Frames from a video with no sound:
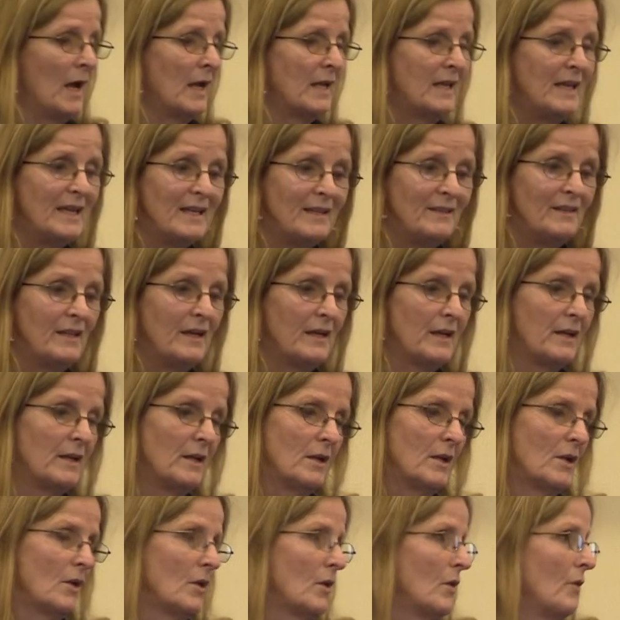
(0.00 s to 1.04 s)
Again,
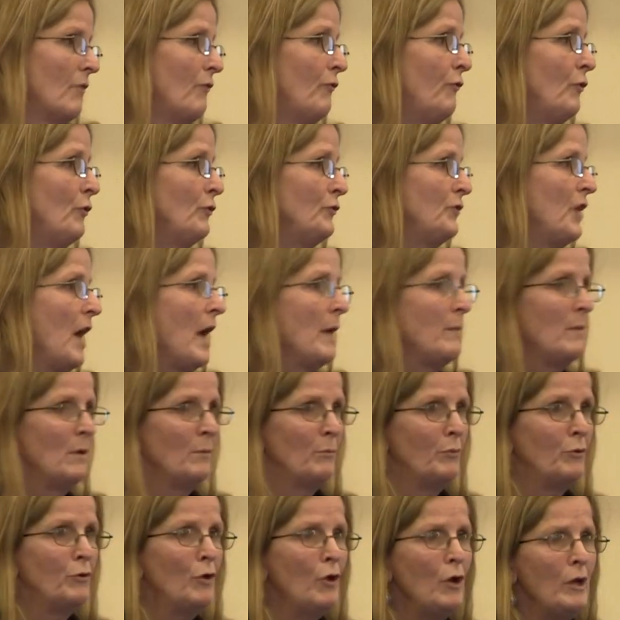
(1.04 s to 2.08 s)
the full-time
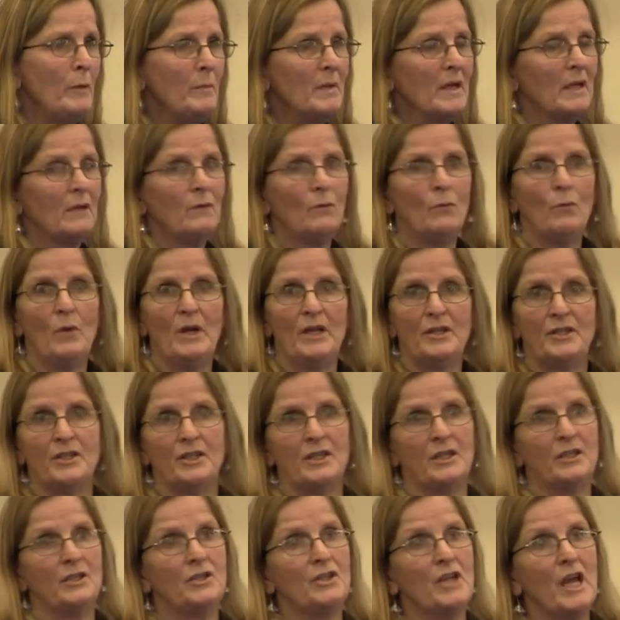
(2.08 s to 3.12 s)
employment, which
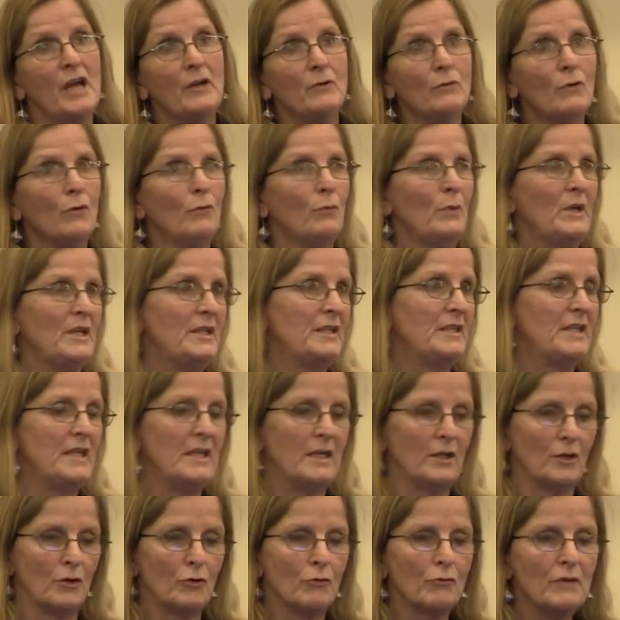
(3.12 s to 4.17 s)
in general we
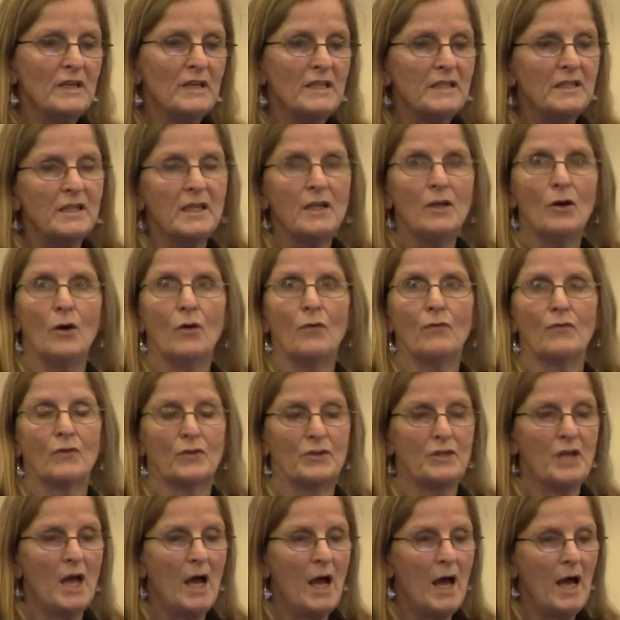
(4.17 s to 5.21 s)
see increasing over
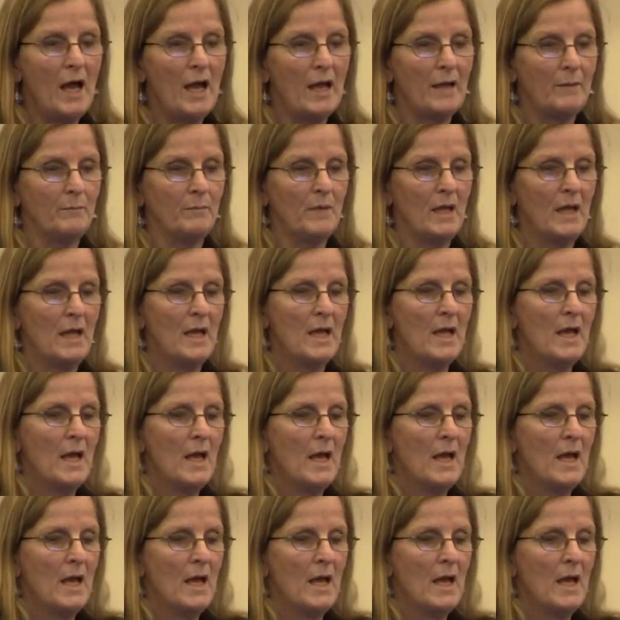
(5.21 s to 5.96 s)
time,